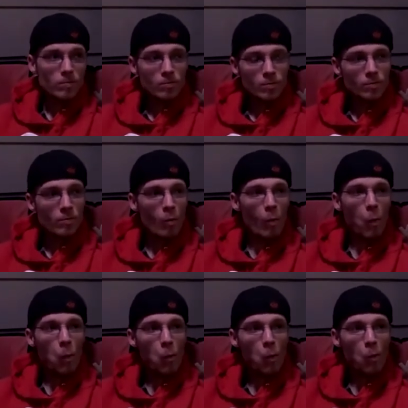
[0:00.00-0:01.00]
Hey, tell us about
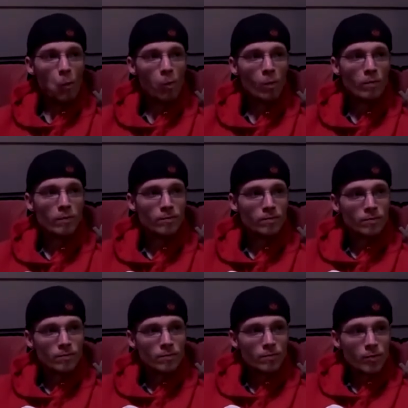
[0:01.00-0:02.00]
your first experience on
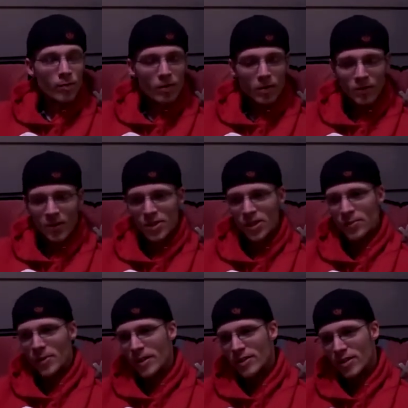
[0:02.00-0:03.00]
stage. First
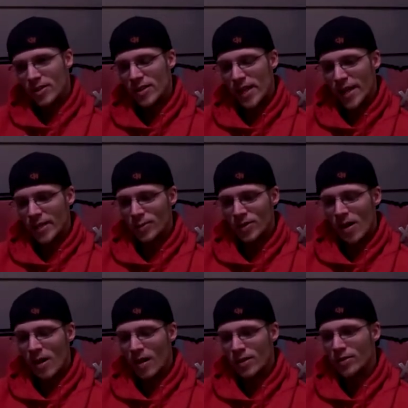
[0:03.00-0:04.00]
experience on stage
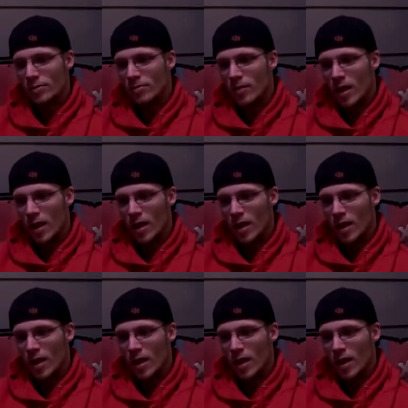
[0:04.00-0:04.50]
was awesome.